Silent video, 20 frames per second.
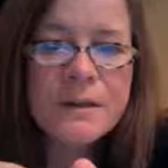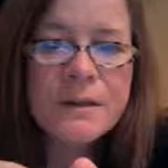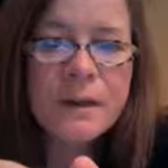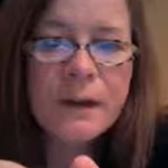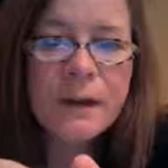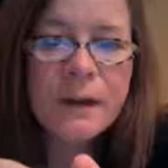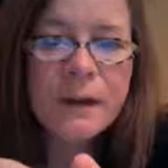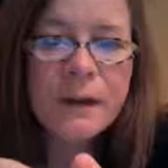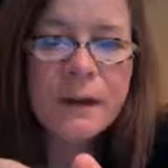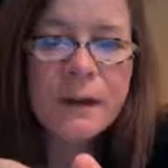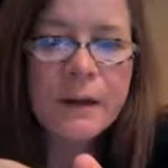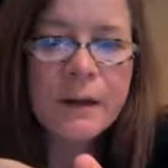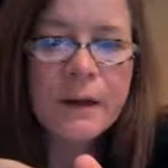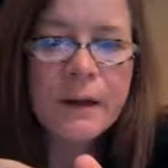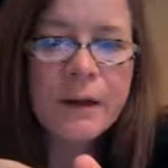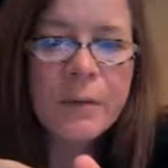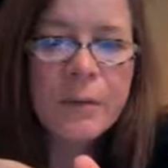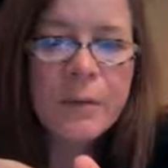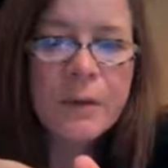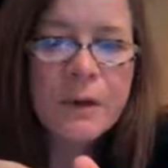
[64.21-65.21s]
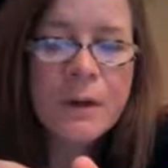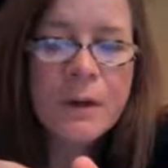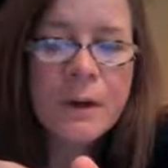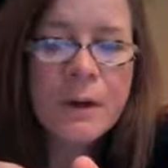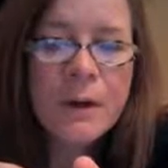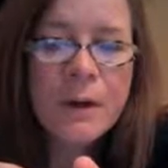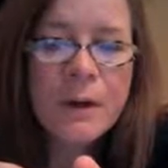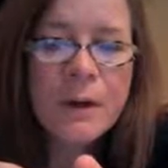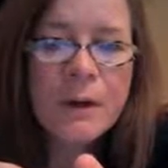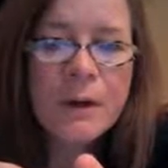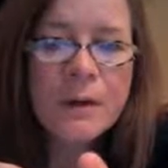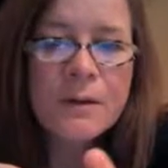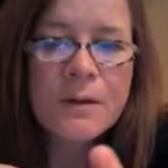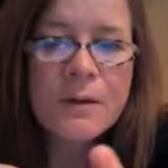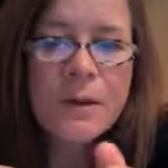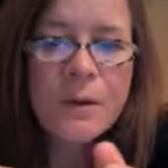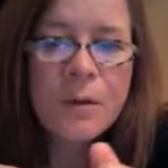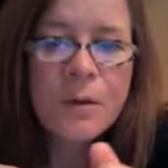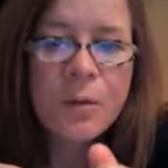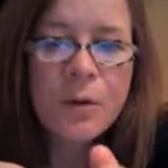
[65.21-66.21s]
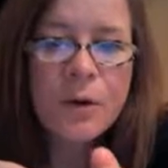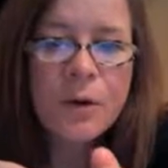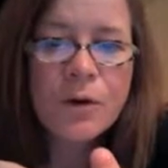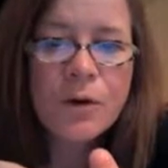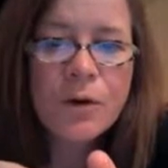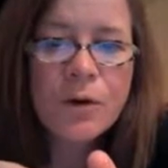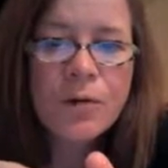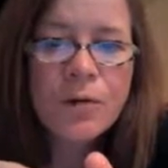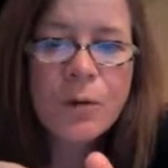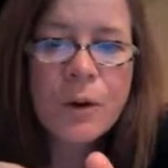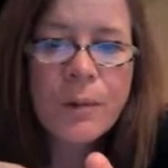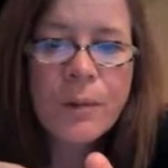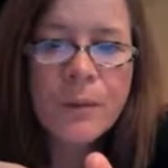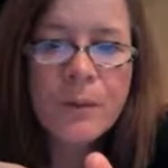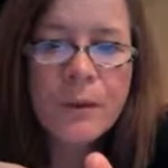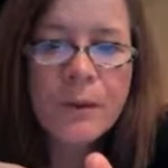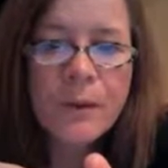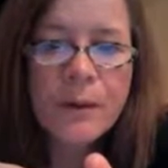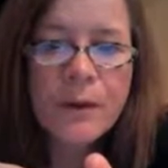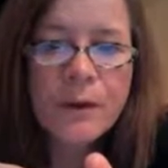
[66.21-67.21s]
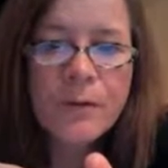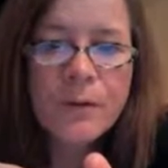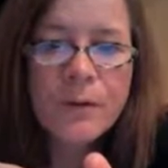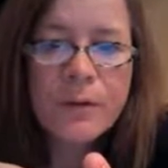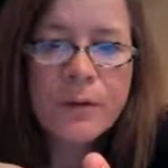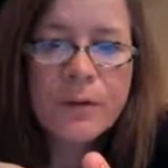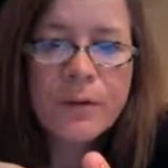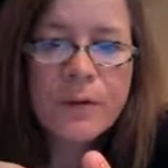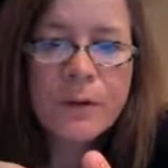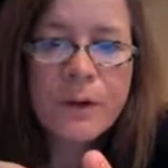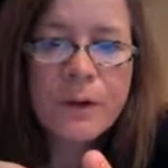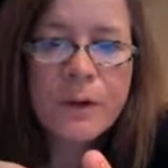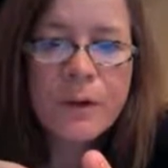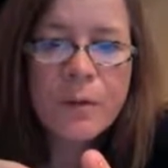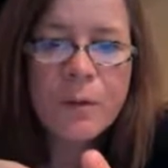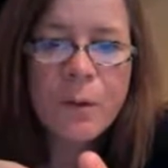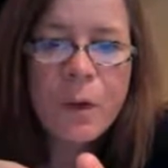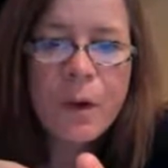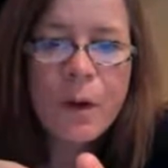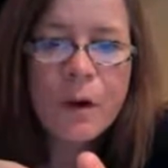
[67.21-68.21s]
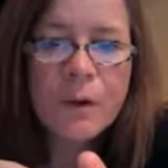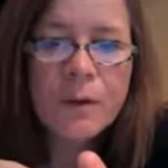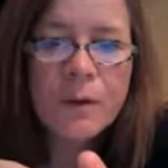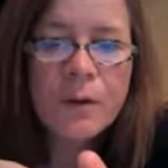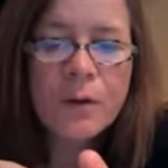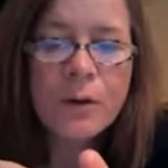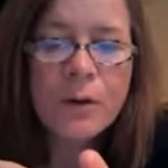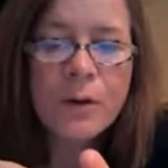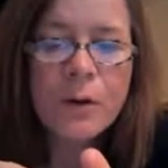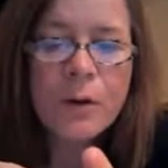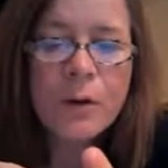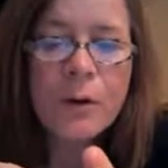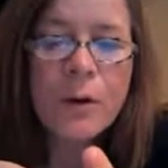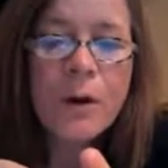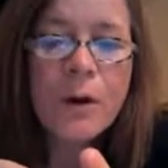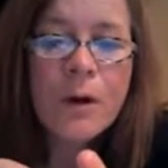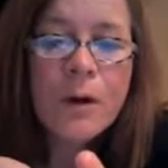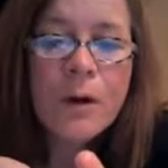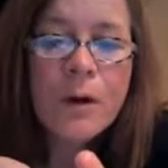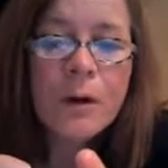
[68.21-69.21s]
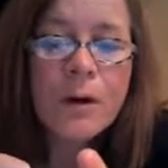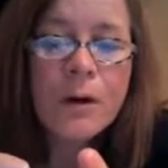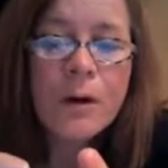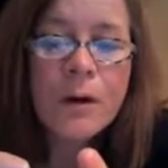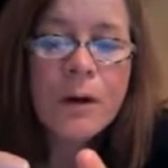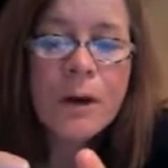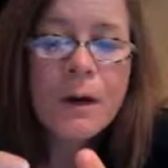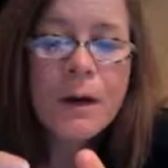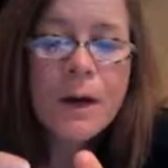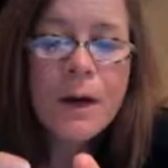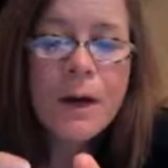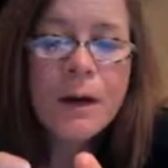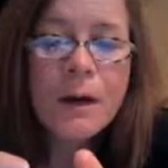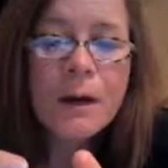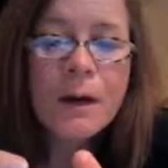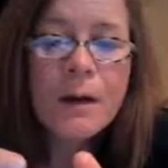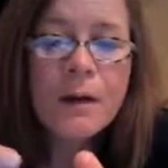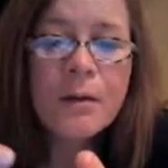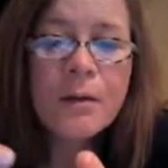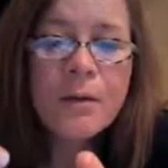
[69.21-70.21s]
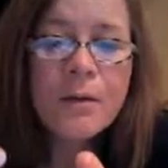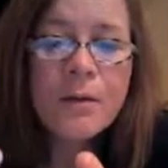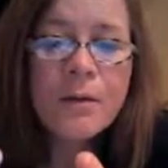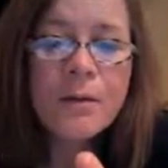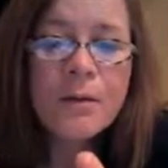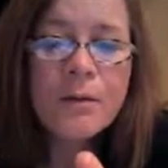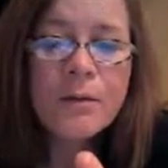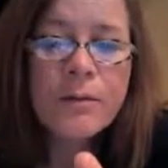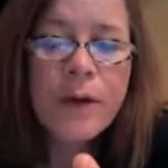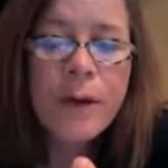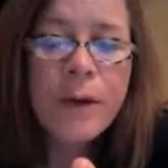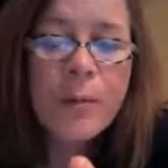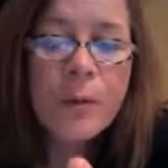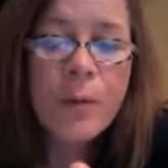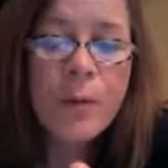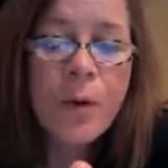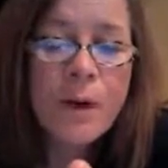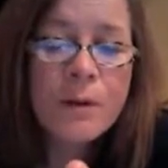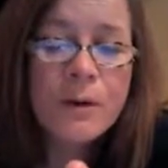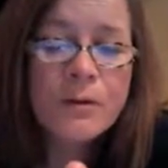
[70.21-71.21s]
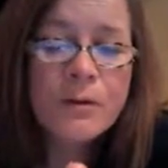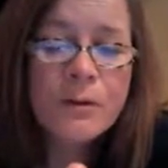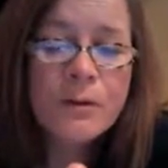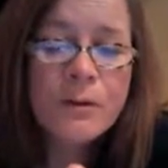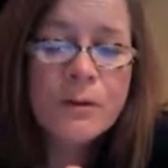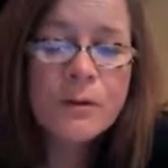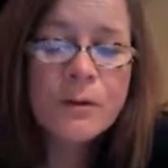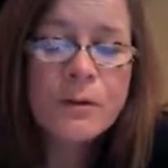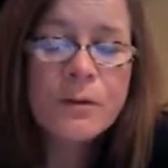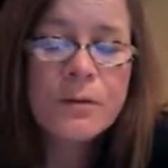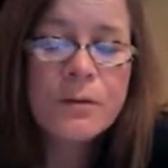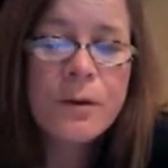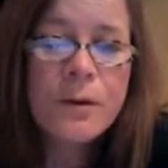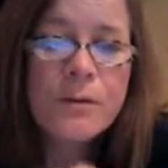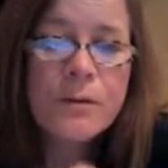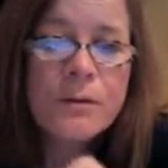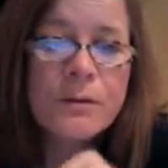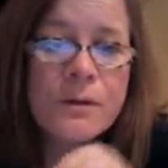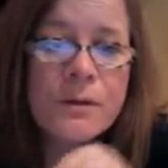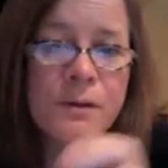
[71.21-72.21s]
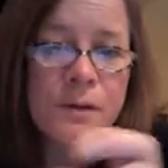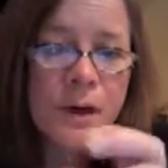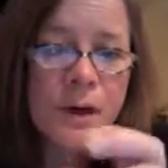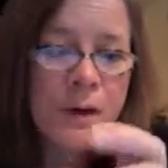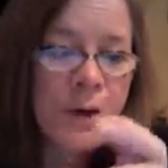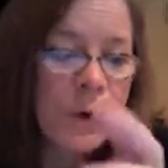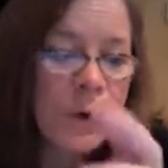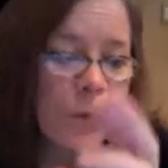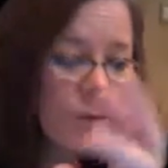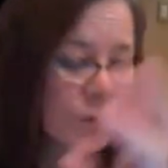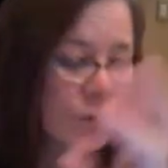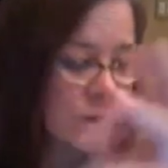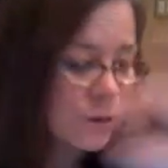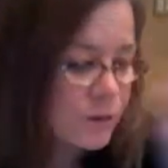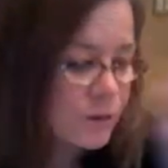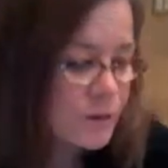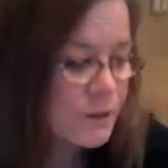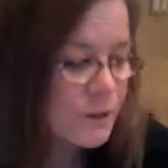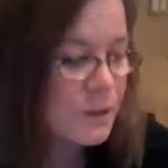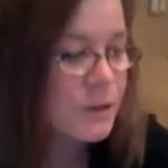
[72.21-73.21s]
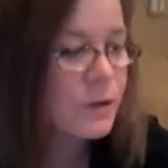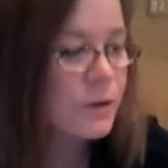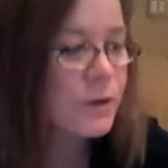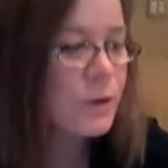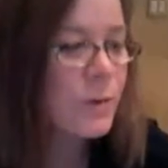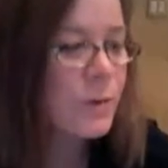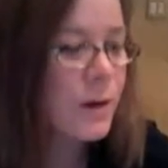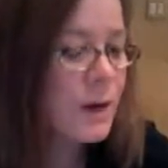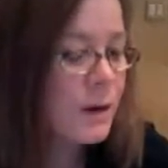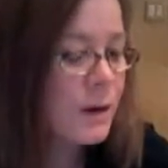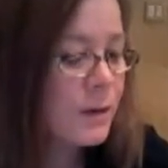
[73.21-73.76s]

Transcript: little lip, so that when you're dripping, if you're doing it while you're hitting your vaporizer, you don't suck up juice into your mouth.